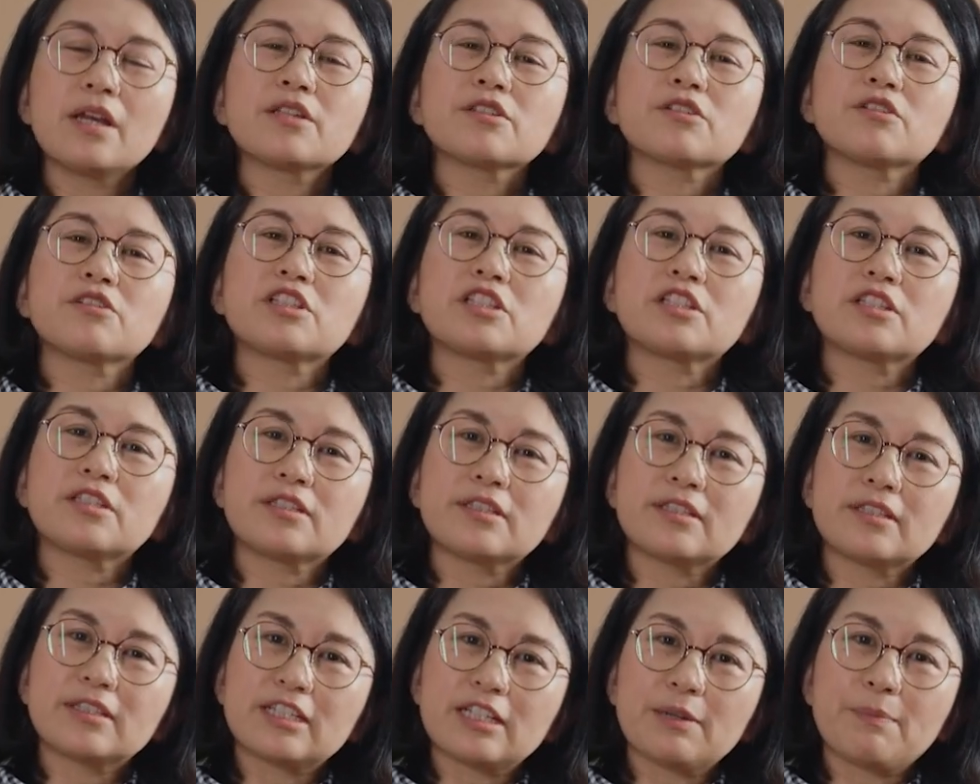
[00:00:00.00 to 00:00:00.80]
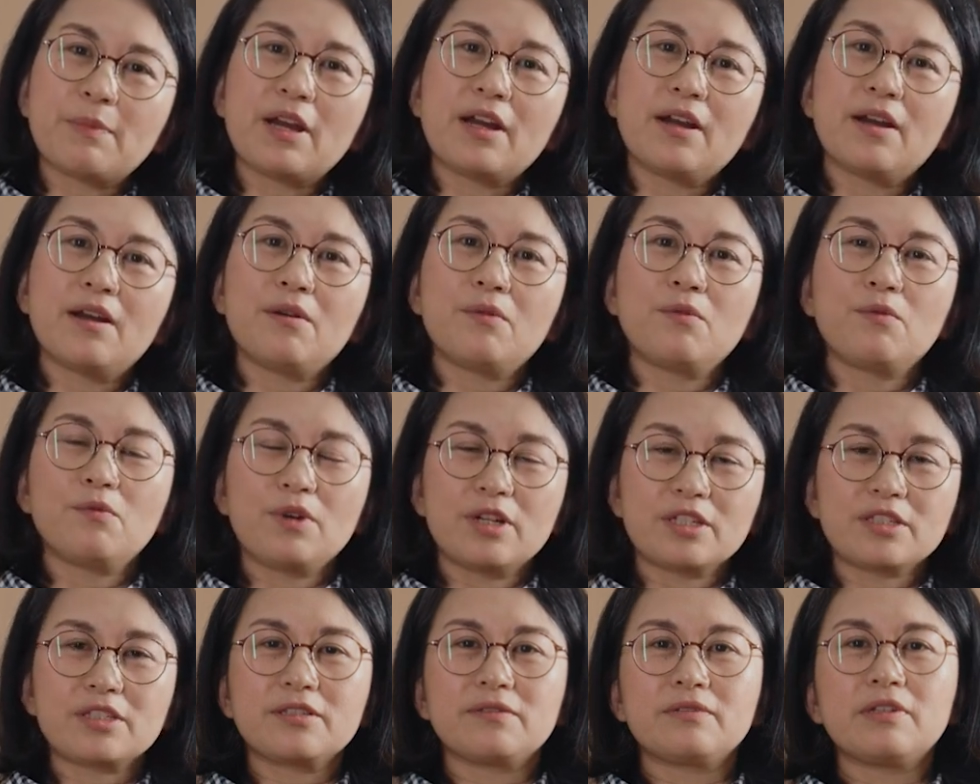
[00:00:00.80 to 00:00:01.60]
So Japan
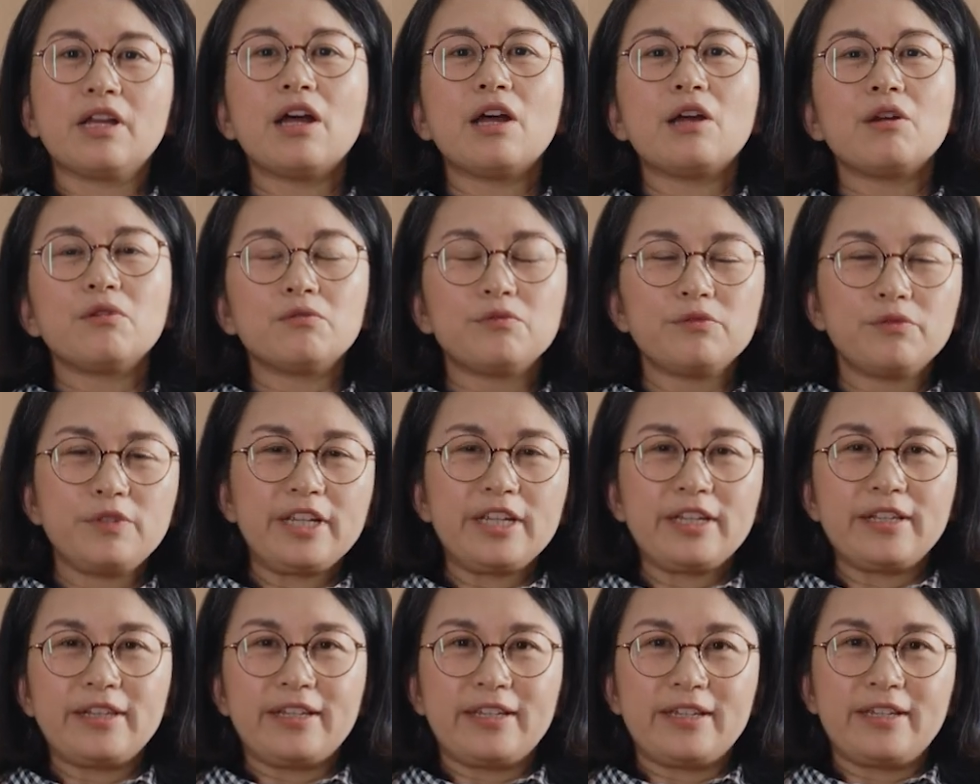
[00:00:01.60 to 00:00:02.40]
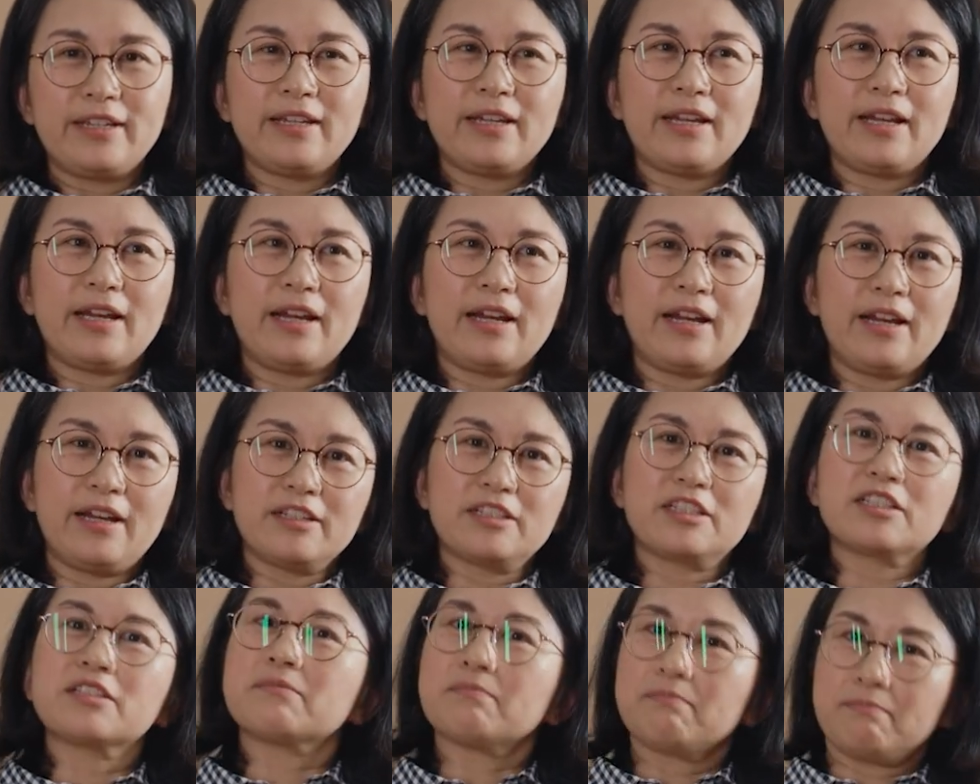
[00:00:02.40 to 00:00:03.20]
wasn't really,
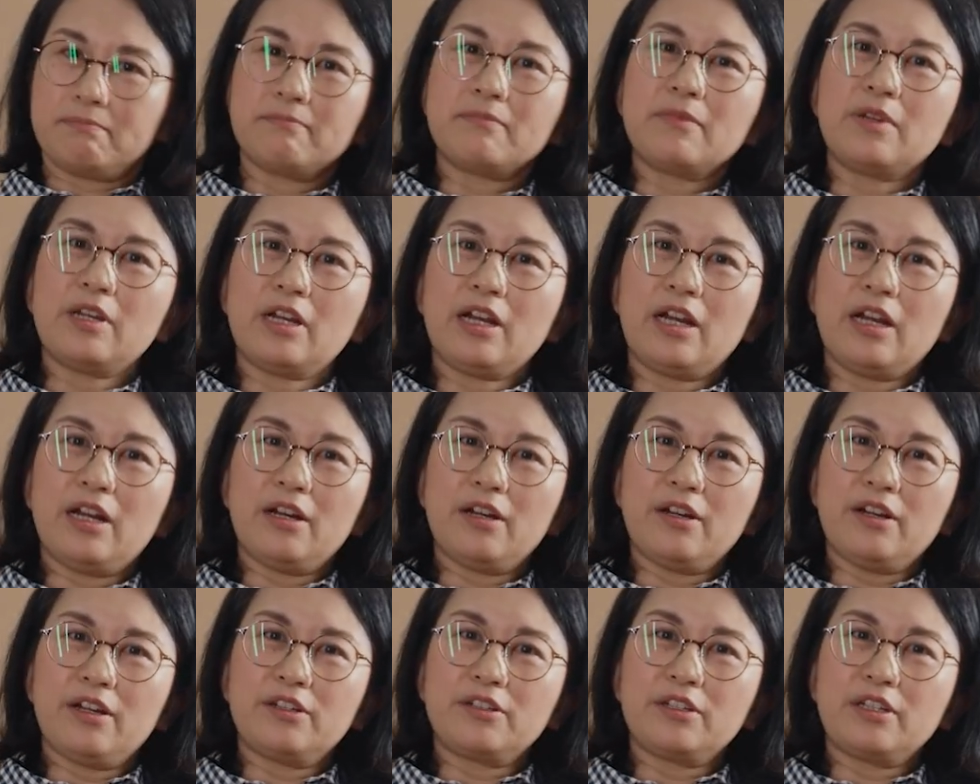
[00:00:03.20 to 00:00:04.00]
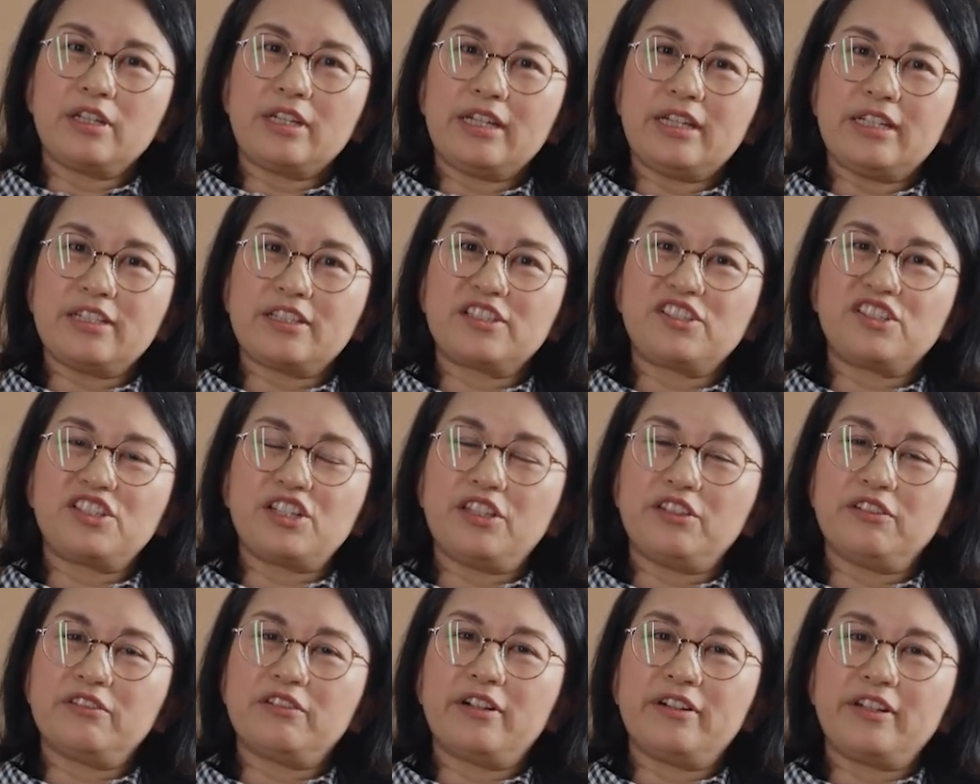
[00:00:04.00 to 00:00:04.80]
as is
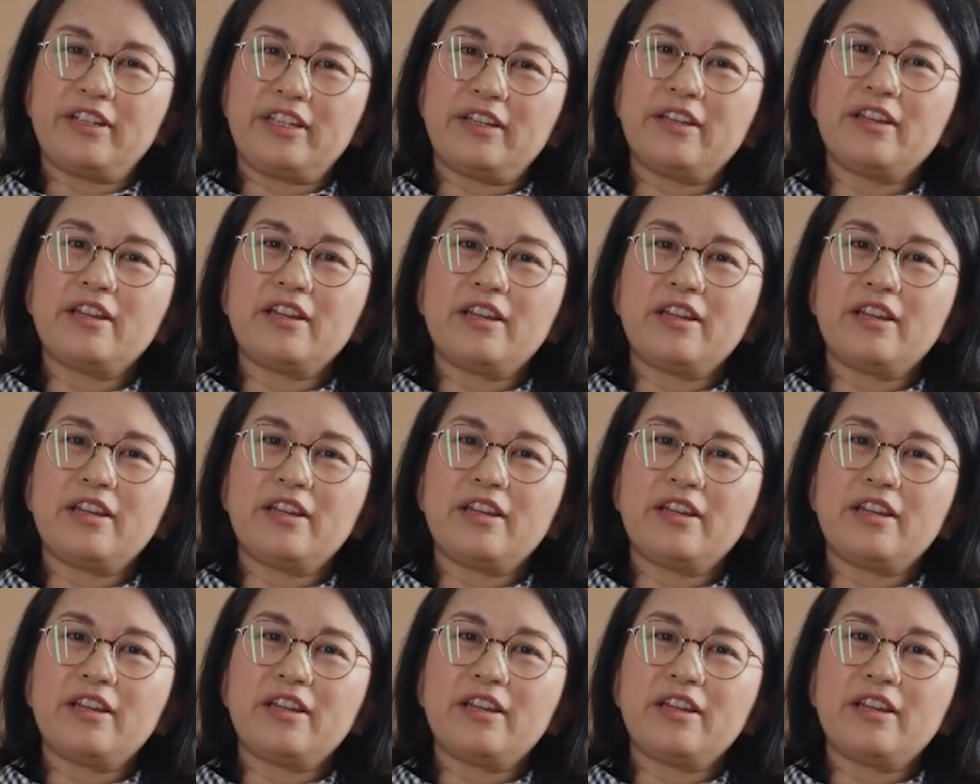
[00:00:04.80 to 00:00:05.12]
generally